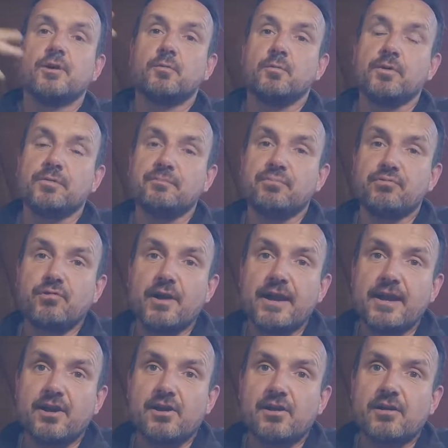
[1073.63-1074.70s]
with
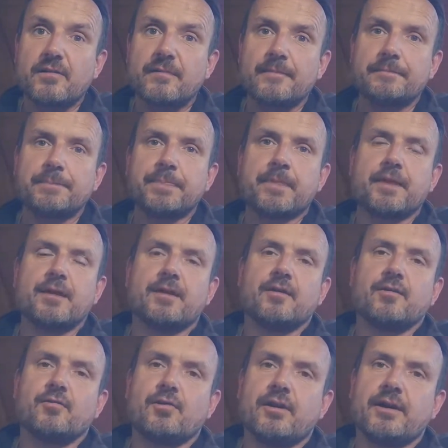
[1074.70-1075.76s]
prayer,
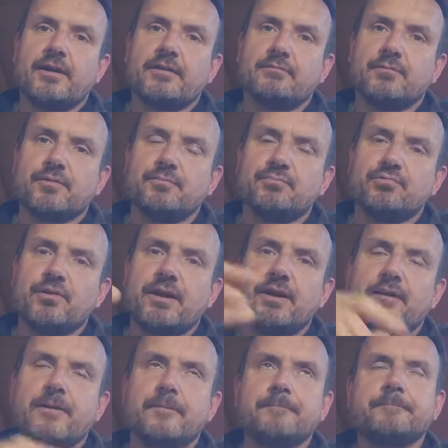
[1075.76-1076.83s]
right? With
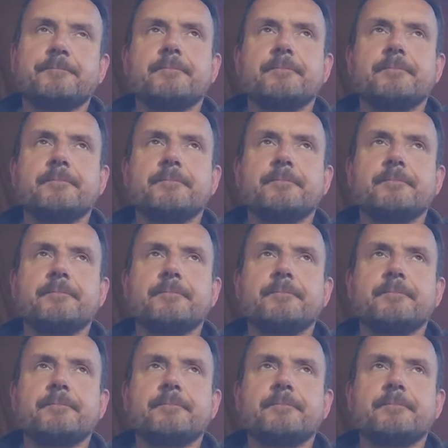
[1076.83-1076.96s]
prayer.